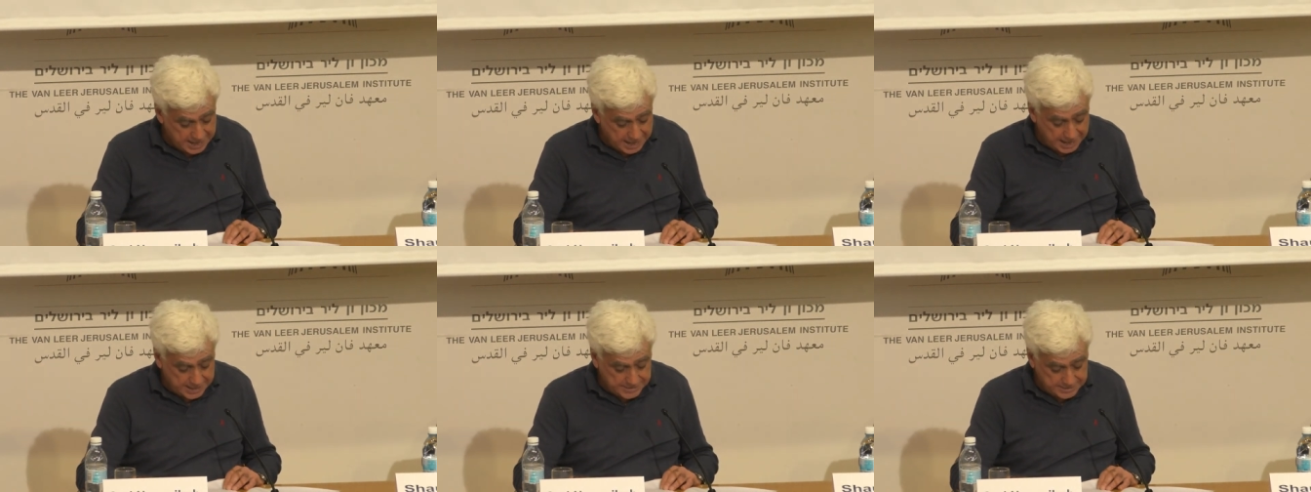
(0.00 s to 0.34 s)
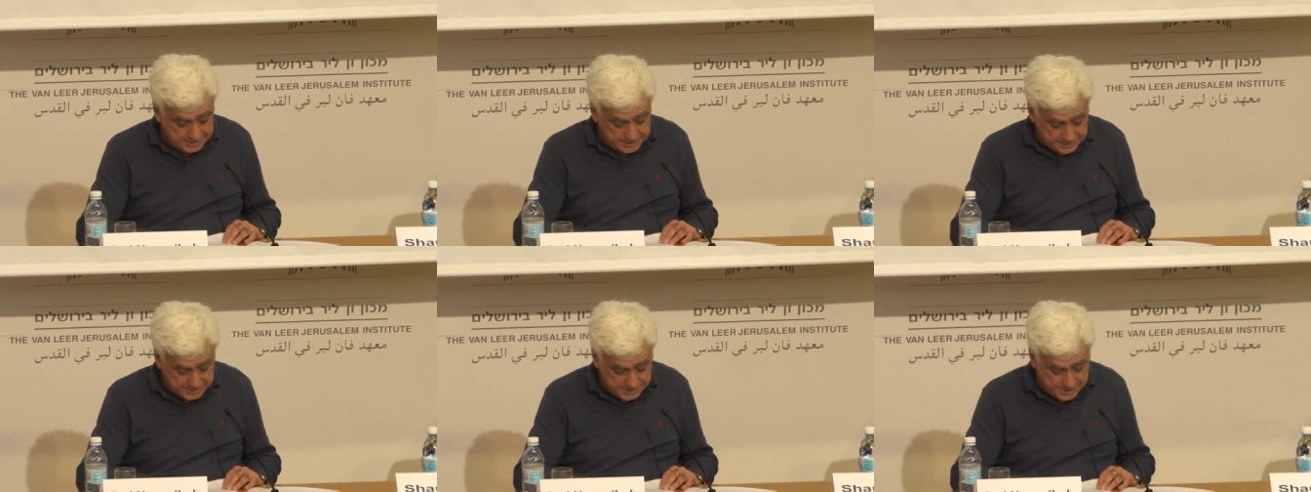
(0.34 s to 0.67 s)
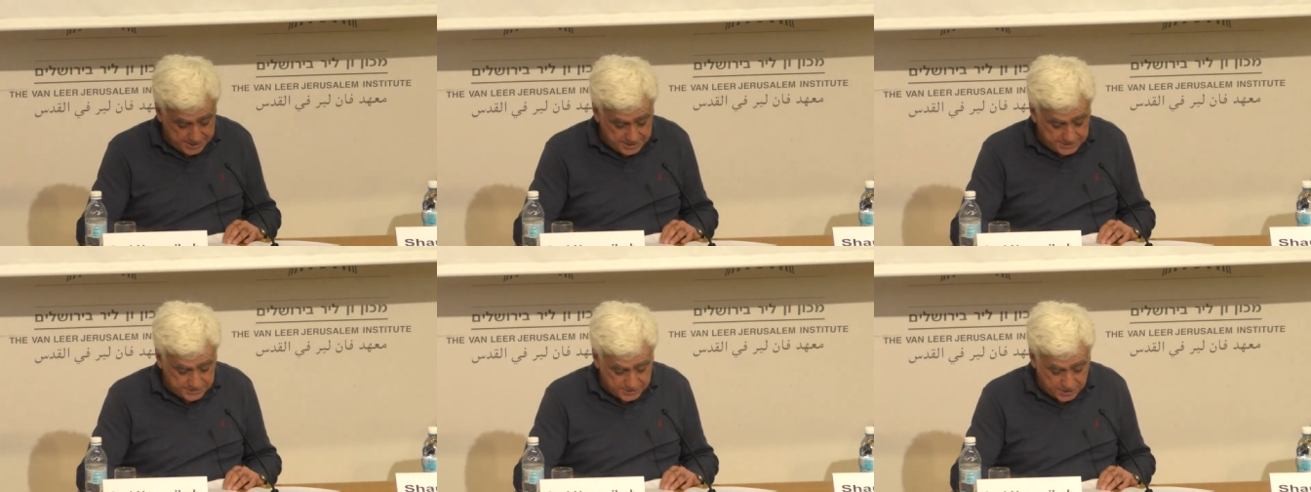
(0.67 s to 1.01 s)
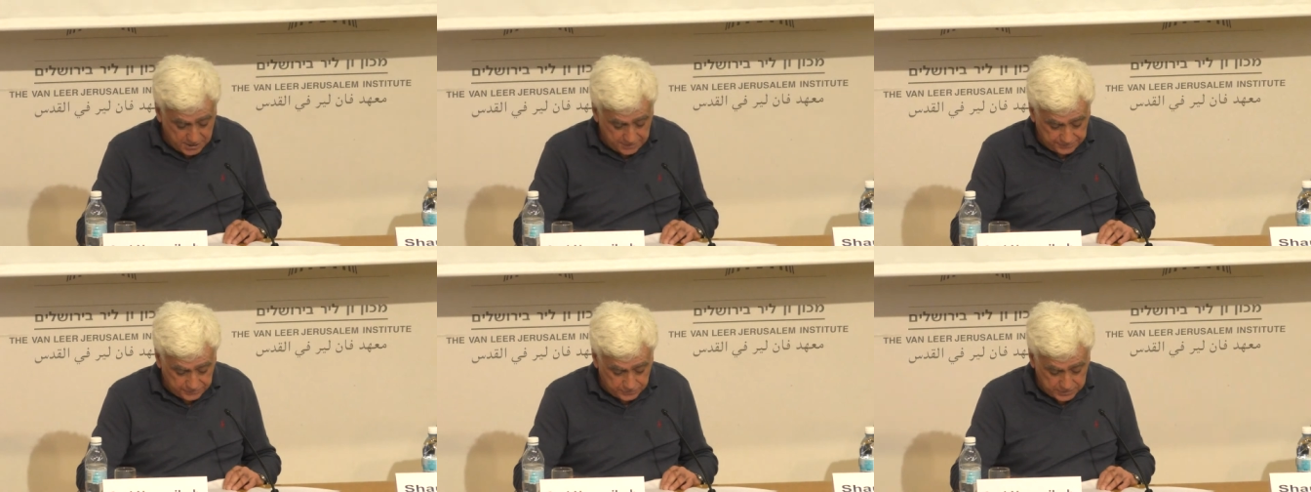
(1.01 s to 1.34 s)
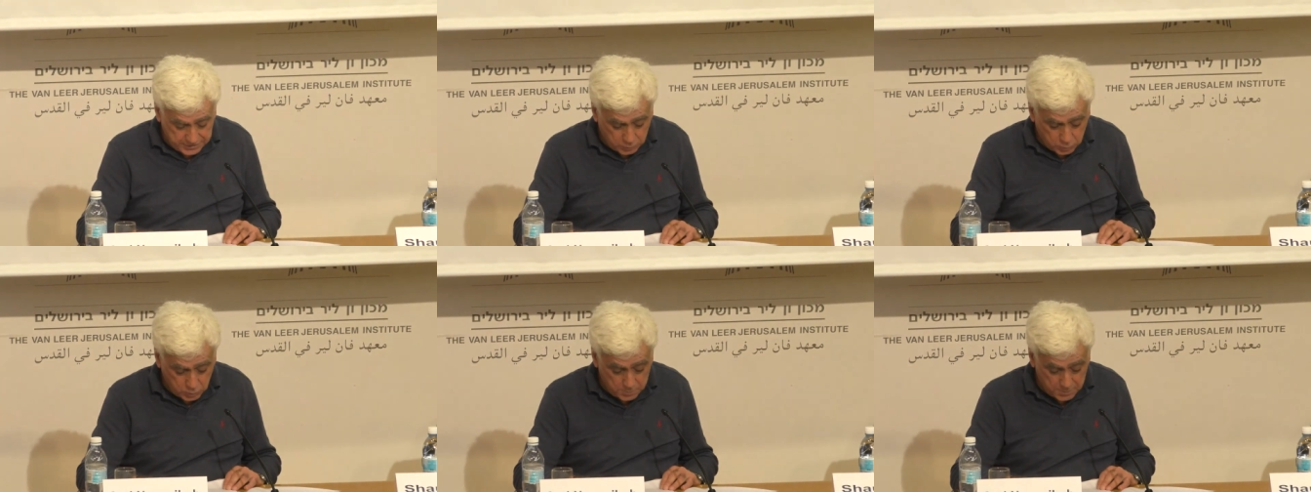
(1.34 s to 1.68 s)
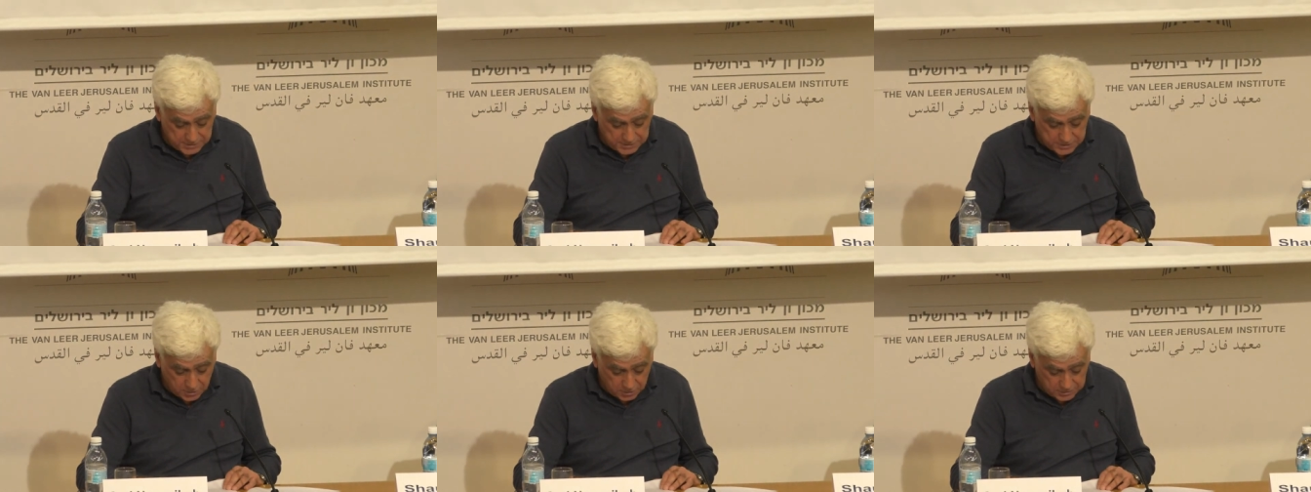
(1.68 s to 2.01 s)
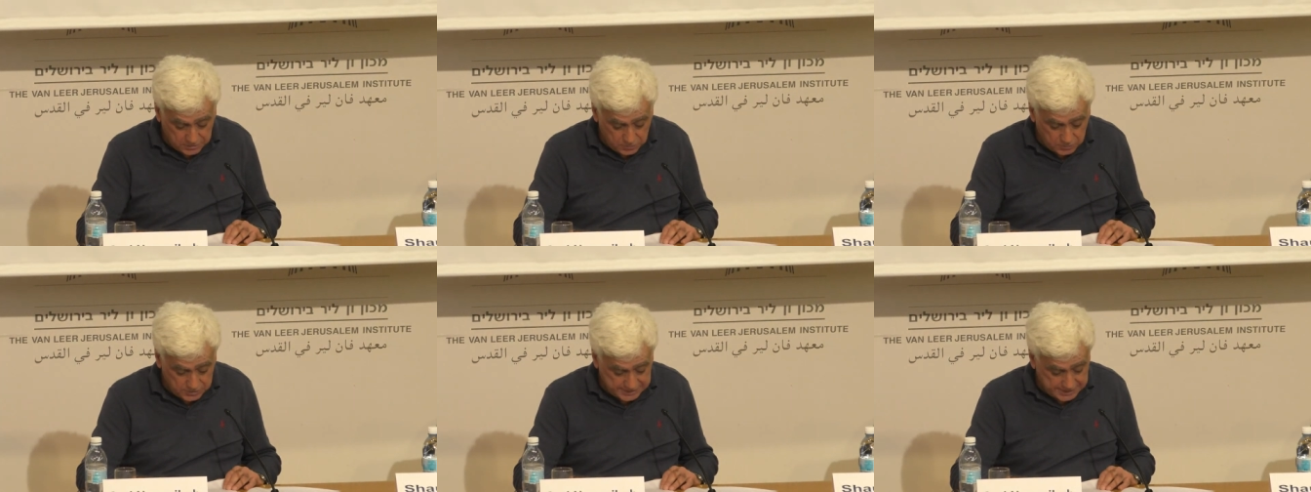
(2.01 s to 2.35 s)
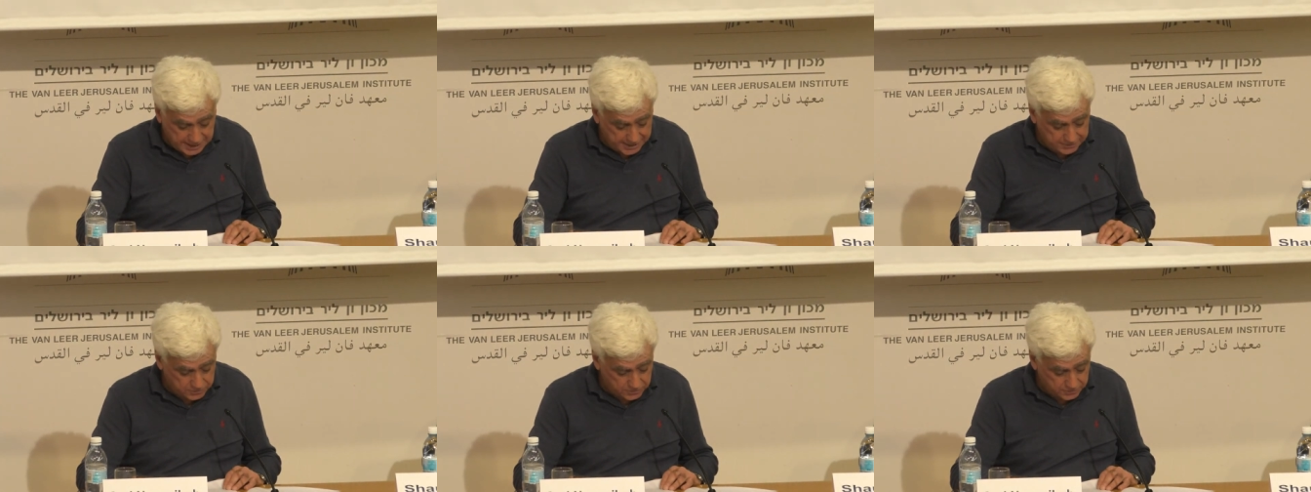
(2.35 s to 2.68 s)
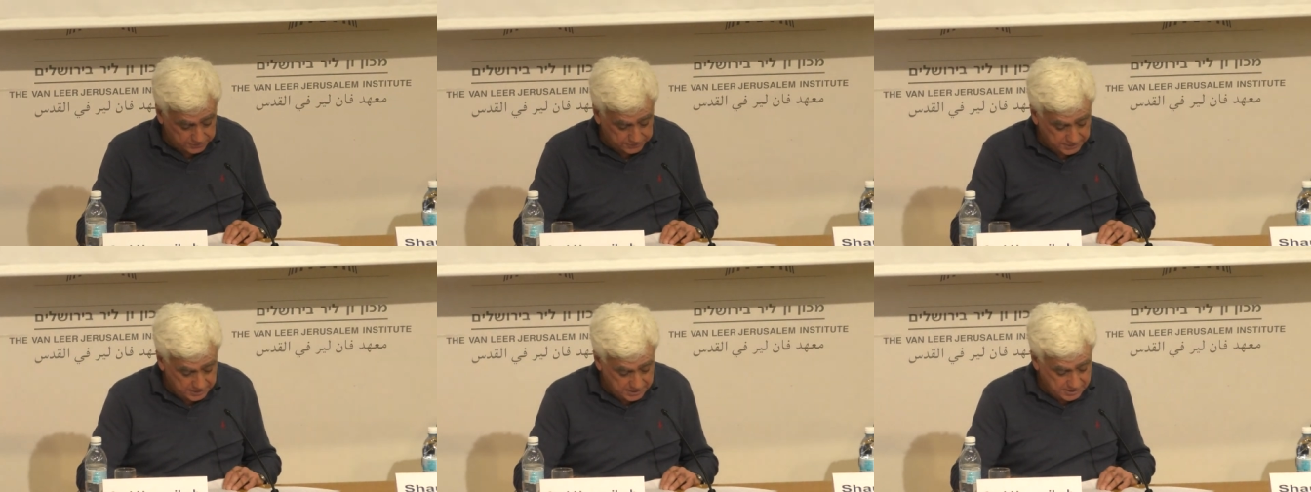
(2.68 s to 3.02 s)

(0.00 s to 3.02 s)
And it is these, therefore, that we must not lose sight of